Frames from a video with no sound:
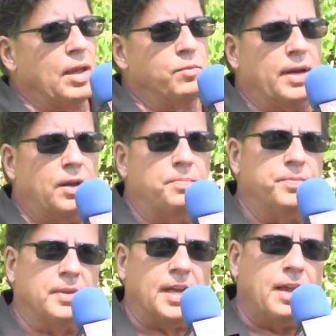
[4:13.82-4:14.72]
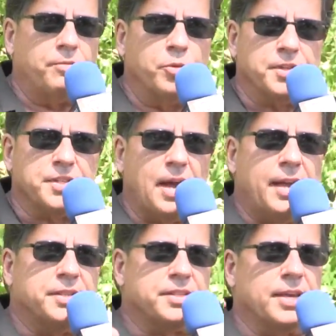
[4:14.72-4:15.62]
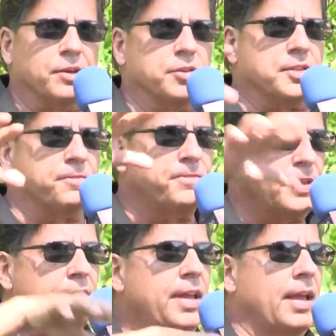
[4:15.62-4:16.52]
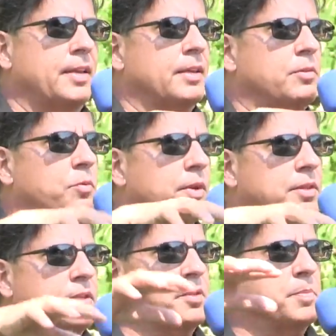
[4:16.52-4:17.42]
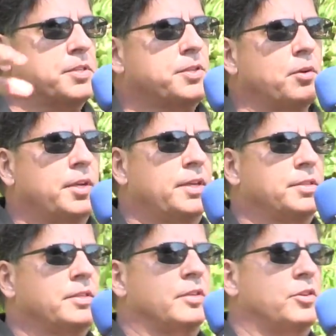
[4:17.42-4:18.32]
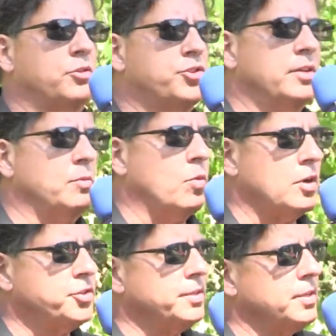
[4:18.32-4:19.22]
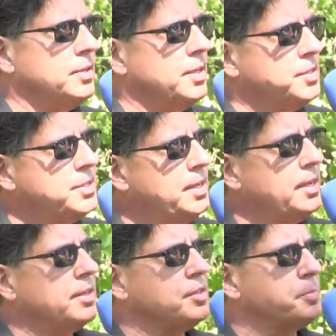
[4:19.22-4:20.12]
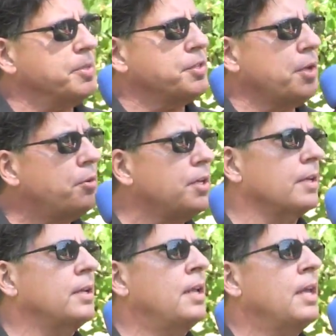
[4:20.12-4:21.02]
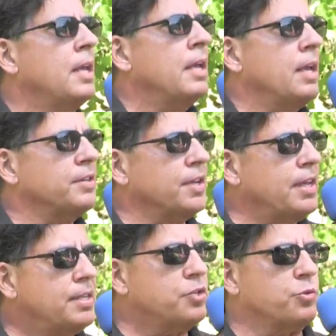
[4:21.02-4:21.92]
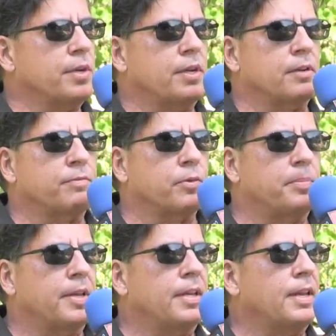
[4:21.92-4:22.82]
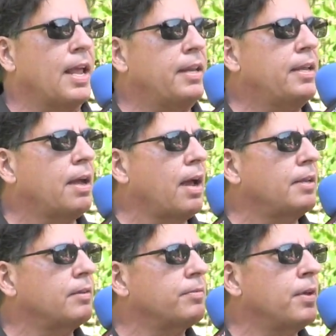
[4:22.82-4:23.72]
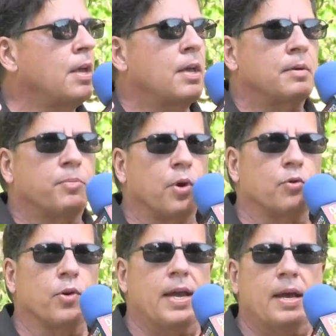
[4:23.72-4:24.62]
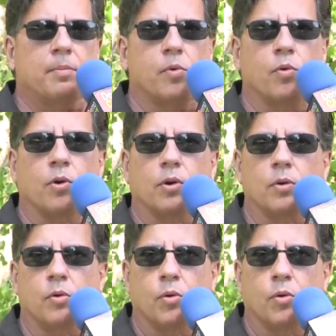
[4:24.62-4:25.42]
Well, the California Science Center is affiliated with the Smithsonian Institution in Washington, D.C., and the Smithsonian has a history of forbidding any kind of program or